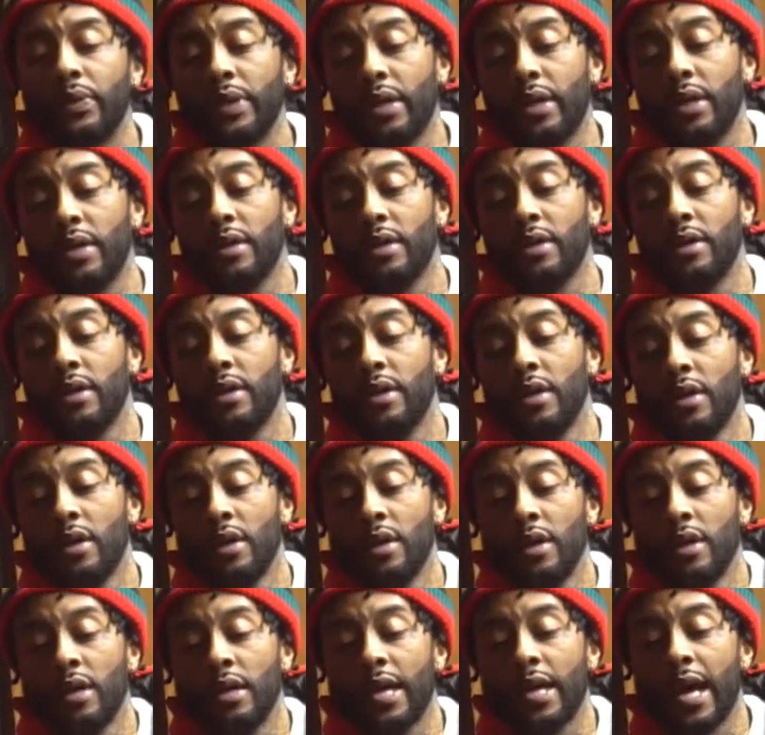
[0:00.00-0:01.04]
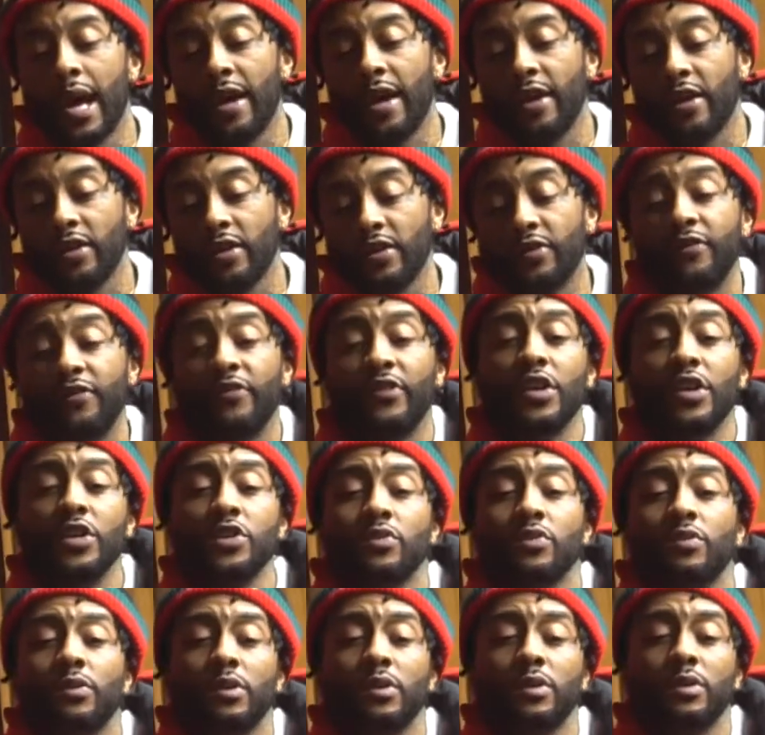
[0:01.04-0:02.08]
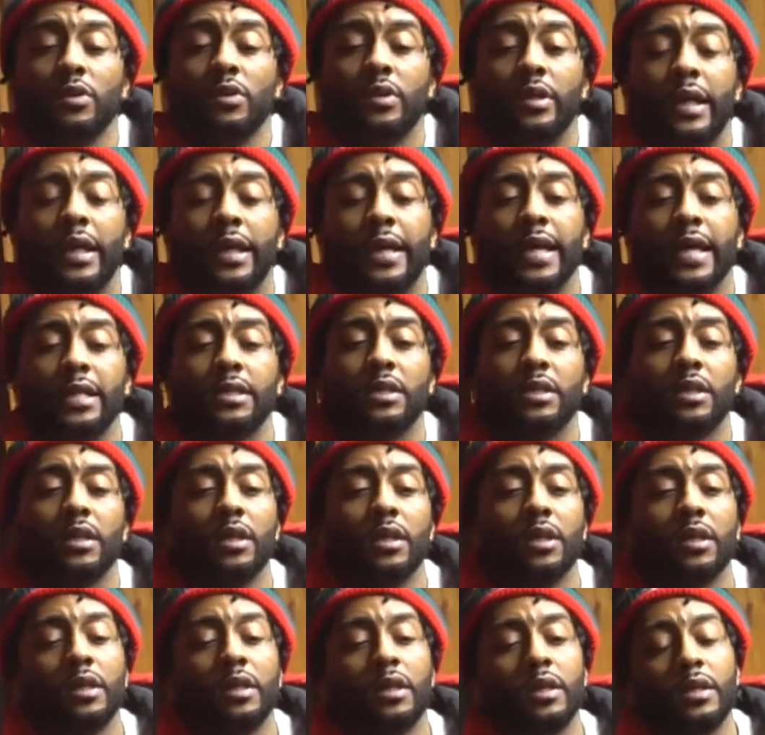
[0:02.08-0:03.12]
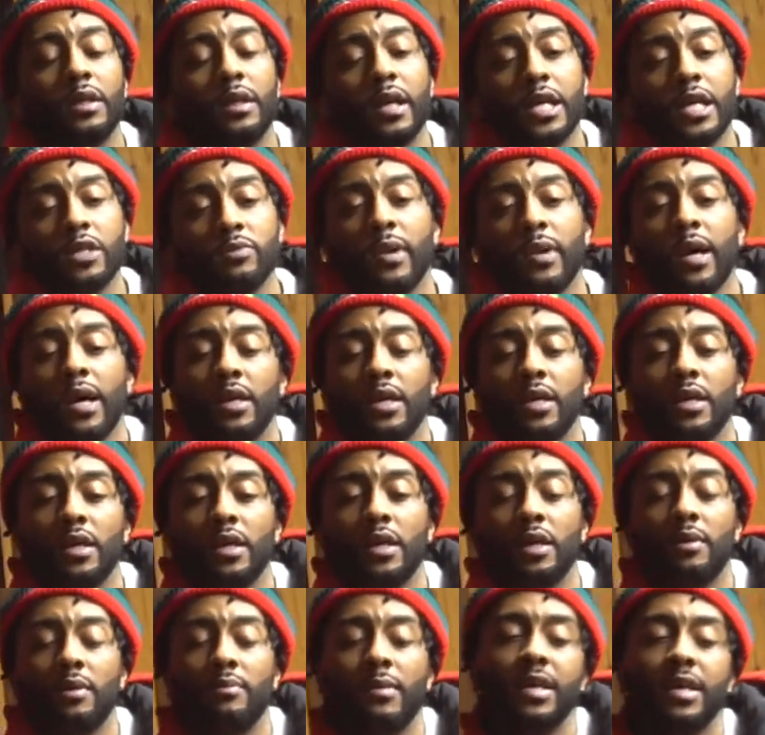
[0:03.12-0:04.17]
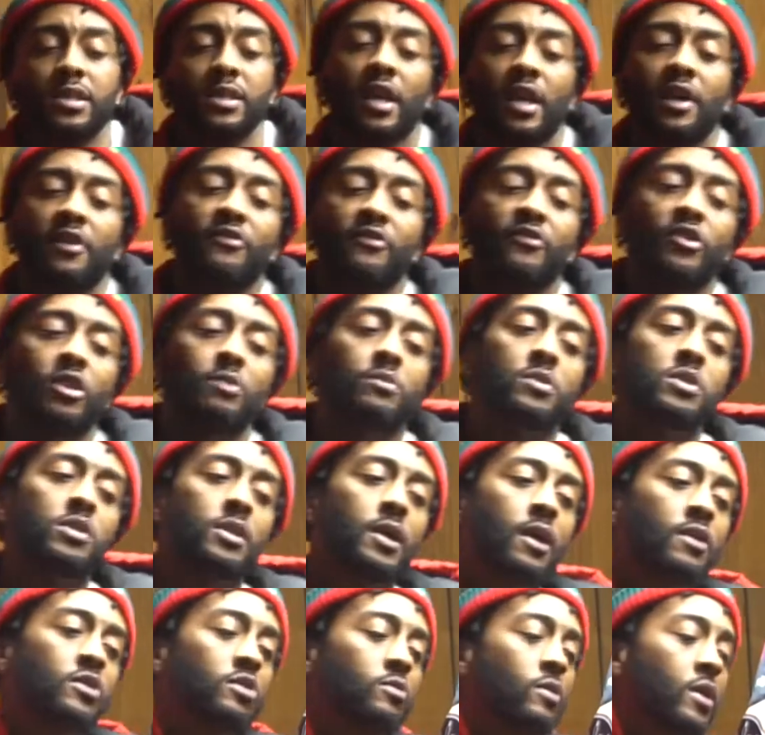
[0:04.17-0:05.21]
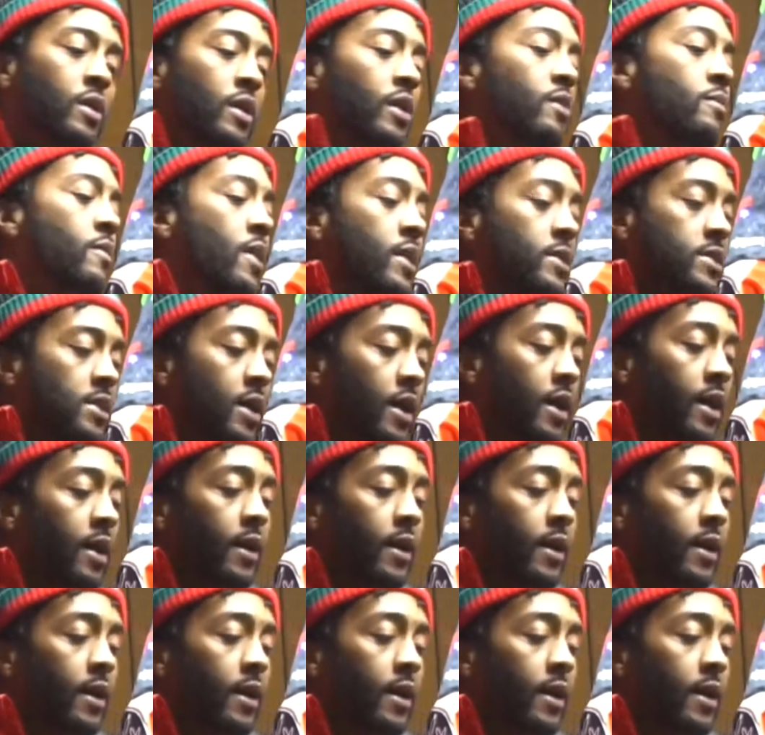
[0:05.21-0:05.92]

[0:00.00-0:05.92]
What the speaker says: and like the visual, and that's my Montaigne Freeman. Shout out to my nigga Montaigne.